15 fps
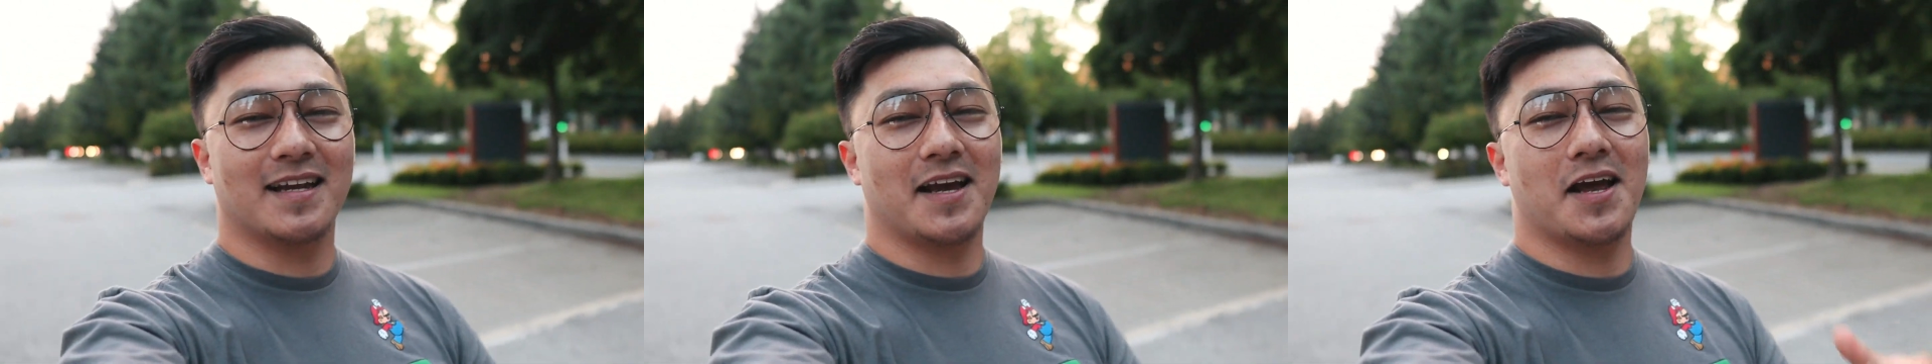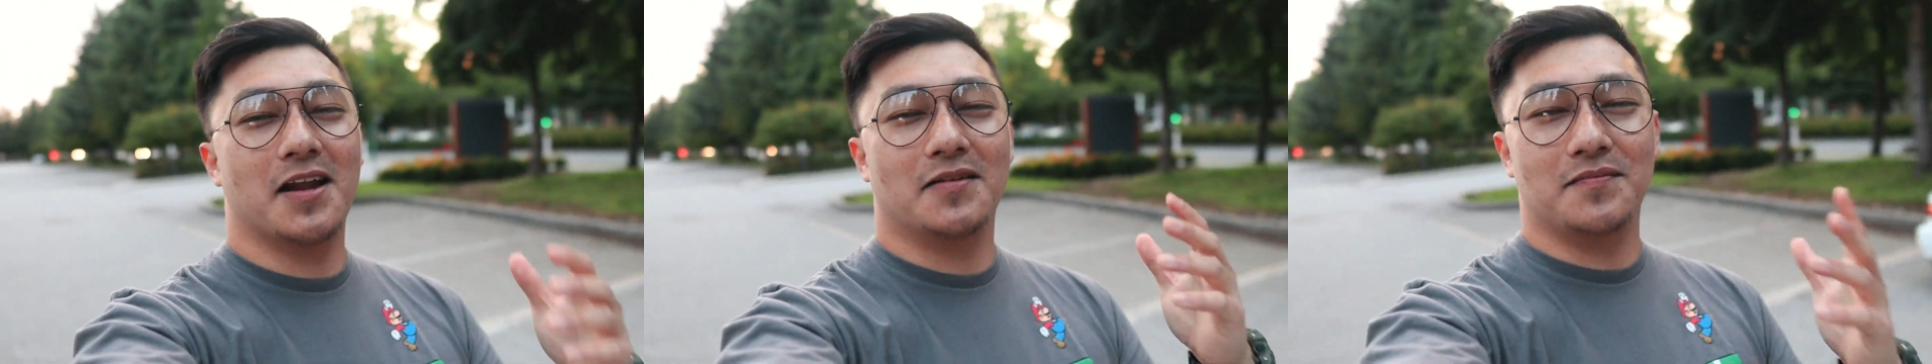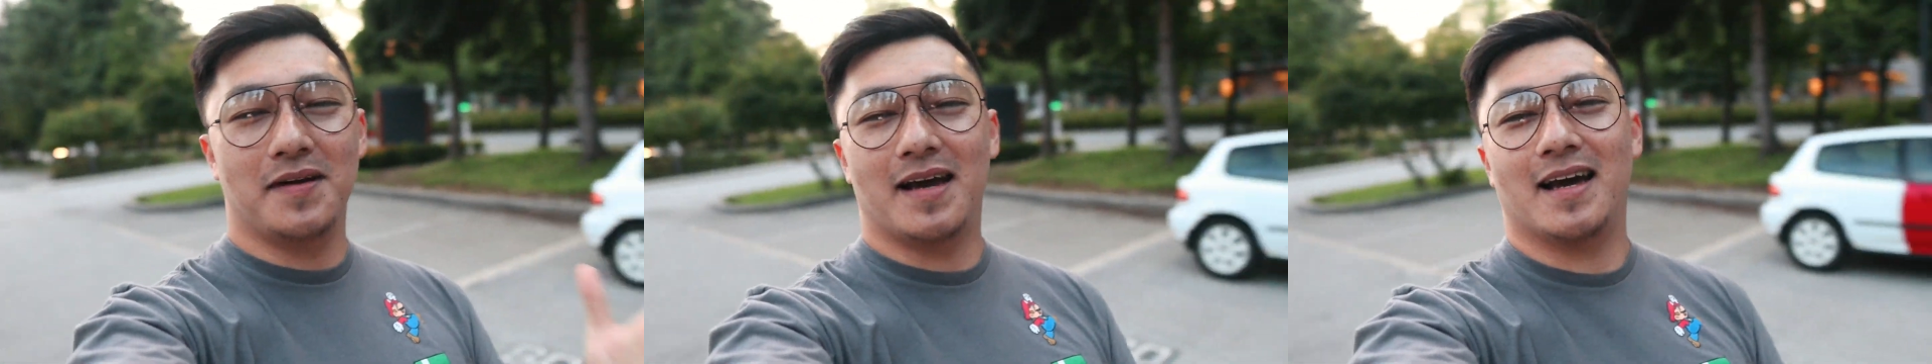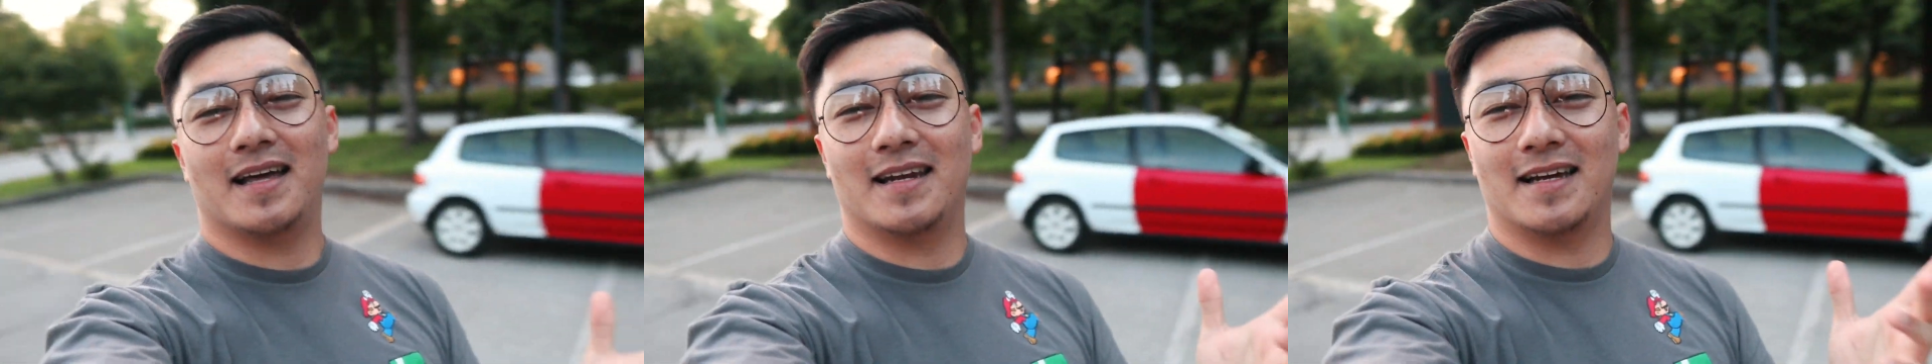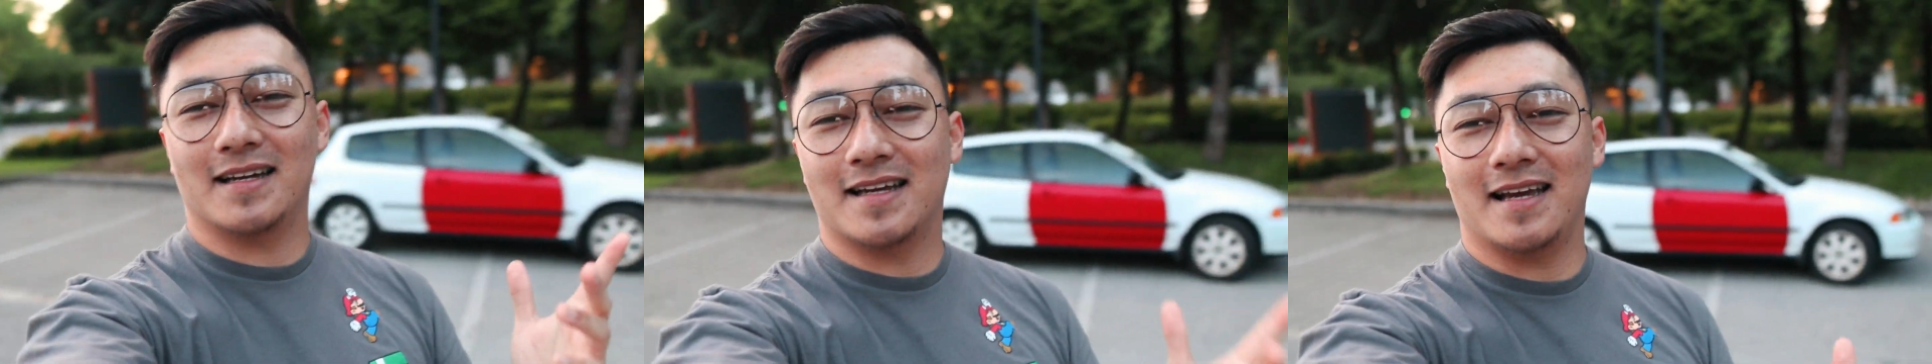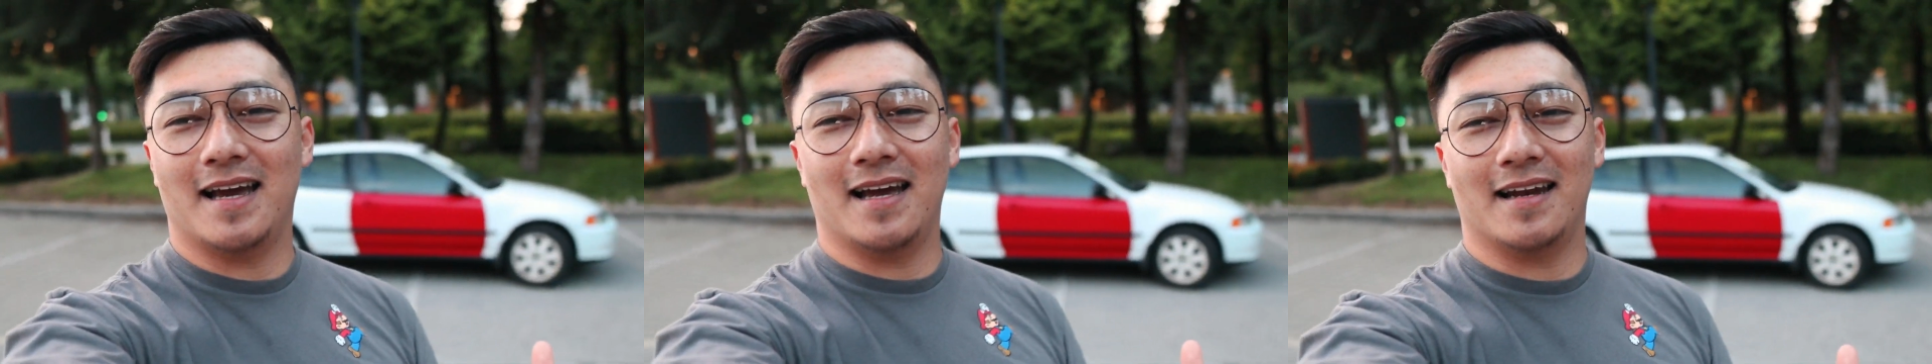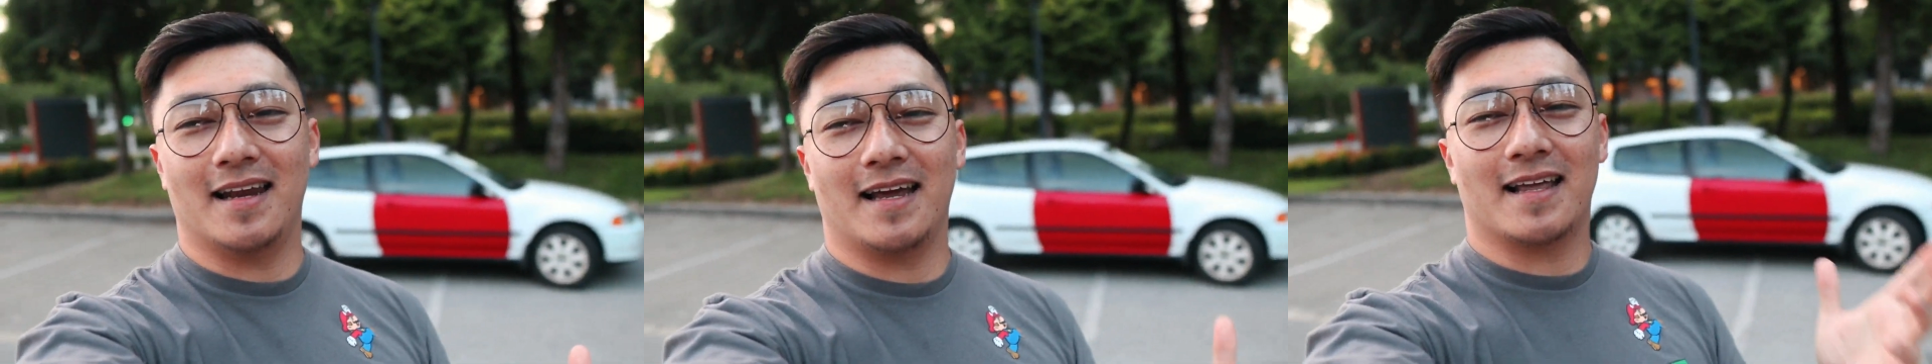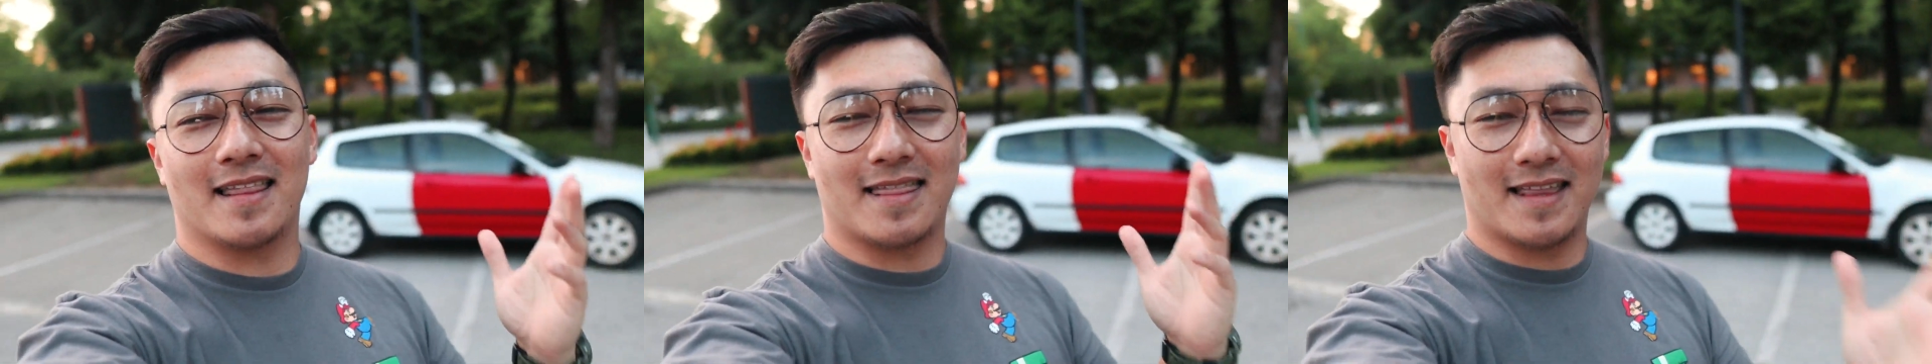and man, again, like,